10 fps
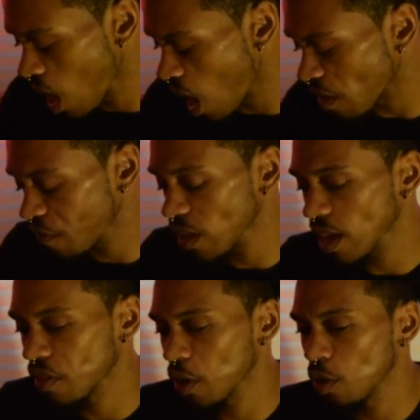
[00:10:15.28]
I feel
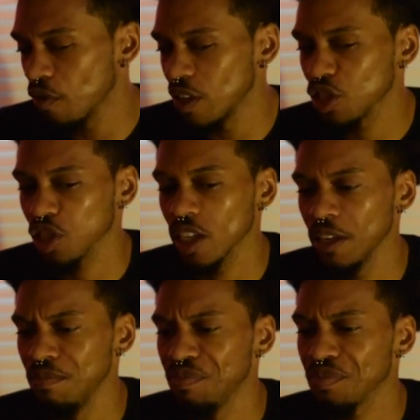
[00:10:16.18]
like they'll eventually